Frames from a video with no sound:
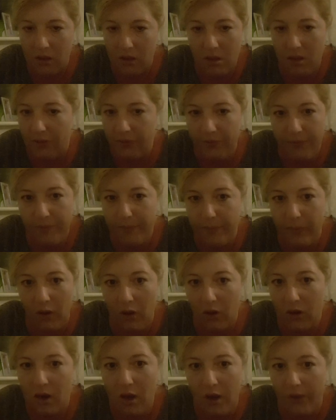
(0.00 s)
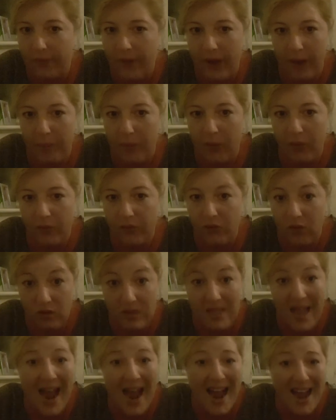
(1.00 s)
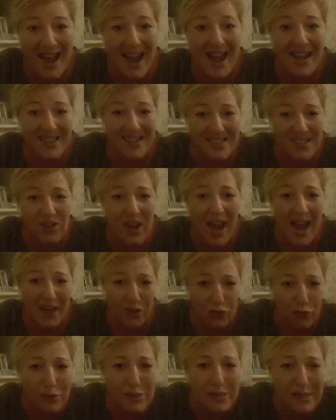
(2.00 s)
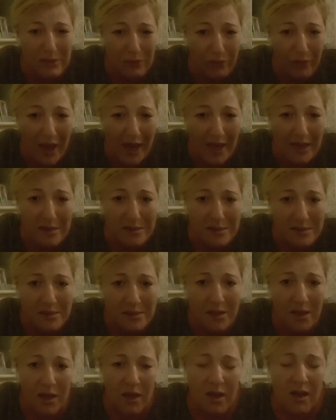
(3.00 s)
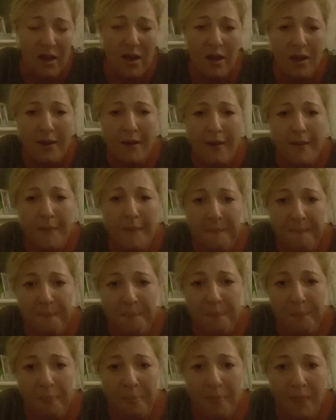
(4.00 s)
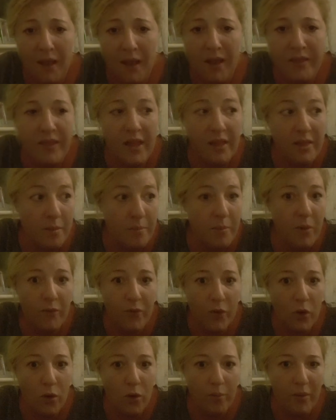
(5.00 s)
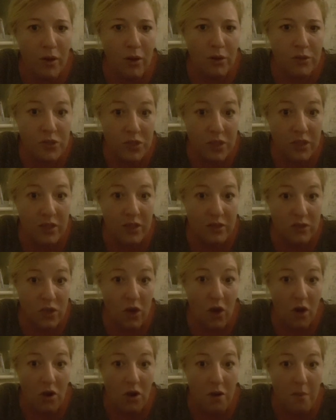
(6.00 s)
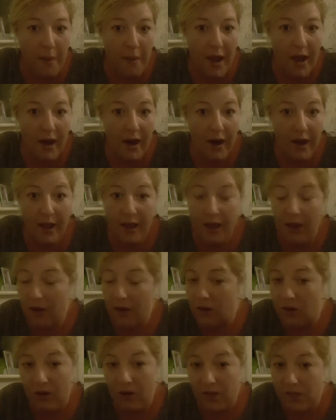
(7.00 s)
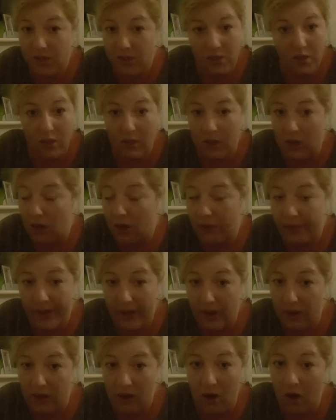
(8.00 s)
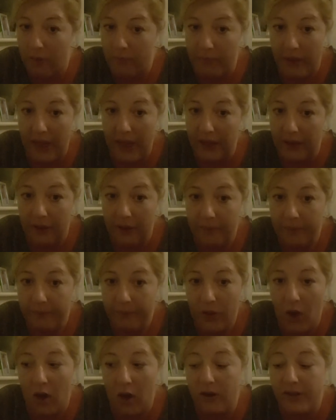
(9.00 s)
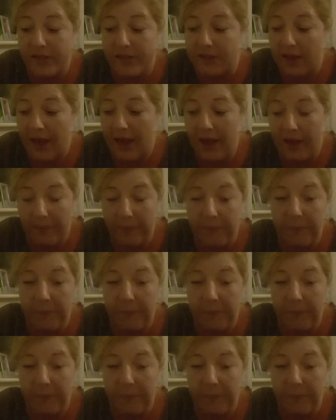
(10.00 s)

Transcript: the look on that, just the actress's face. And then the mother coming on to talk about it, honest to God, that got me. Honestly.